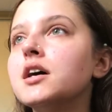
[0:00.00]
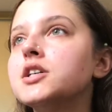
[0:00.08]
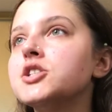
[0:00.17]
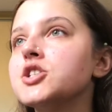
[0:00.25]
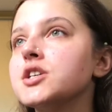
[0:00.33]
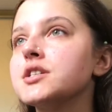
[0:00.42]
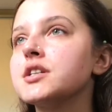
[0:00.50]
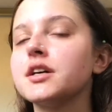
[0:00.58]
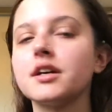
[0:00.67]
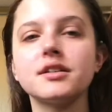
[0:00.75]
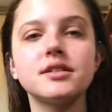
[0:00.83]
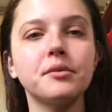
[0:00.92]
just a
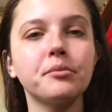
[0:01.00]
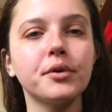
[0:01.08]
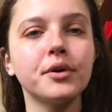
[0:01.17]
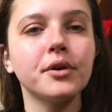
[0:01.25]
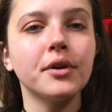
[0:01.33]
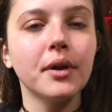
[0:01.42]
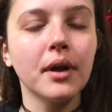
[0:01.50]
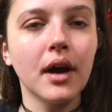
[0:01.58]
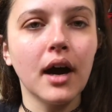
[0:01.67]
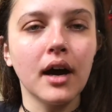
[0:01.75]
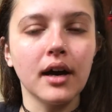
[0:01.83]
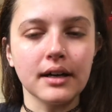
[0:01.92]
simple
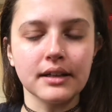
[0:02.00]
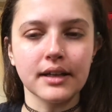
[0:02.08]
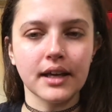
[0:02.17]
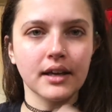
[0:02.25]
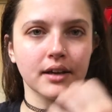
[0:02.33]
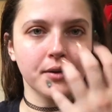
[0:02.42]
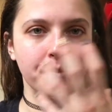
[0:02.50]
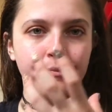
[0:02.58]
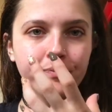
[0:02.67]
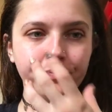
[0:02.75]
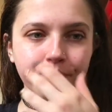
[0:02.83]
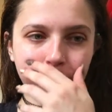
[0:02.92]
like
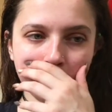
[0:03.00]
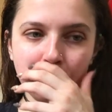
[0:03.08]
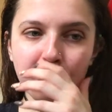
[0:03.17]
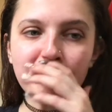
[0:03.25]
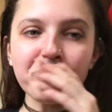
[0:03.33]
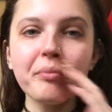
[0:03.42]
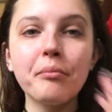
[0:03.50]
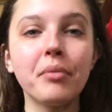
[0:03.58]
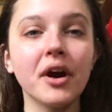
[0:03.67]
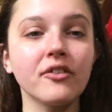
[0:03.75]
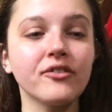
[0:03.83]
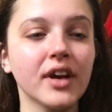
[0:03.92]

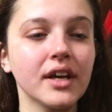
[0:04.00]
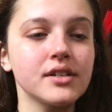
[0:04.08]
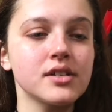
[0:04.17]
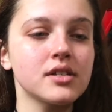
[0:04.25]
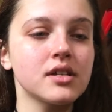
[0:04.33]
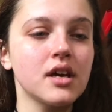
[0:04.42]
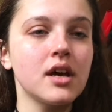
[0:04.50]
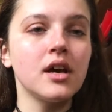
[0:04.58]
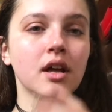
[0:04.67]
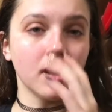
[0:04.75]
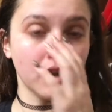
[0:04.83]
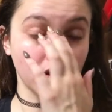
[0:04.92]
barefaced,
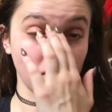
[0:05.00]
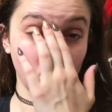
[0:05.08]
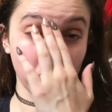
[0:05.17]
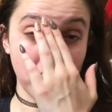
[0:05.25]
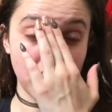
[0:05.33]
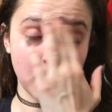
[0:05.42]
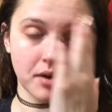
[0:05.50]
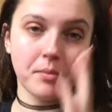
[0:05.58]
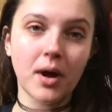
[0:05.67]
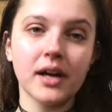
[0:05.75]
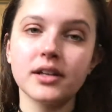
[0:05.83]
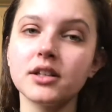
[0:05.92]
no makeup
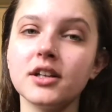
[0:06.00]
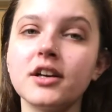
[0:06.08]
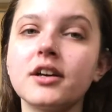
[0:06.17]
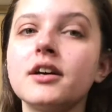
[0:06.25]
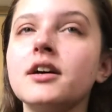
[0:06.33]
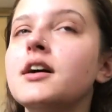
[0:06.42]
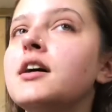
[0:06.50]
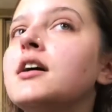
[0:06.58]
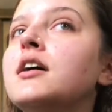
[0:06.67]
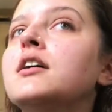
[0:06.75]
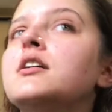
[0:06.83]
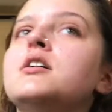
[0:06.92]
kind of look.
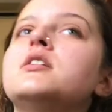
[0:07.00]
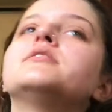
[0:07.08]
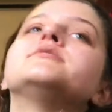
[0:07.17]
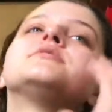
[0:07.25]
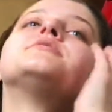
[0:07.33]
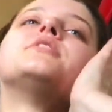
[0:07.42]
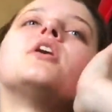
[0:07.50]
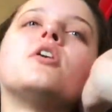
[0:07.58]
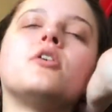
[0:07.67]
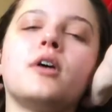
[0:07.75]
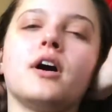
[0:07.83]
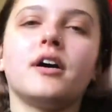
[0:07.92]

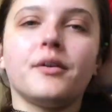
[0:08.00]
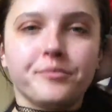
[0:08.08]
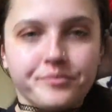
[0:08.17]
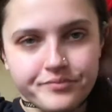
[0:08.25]
So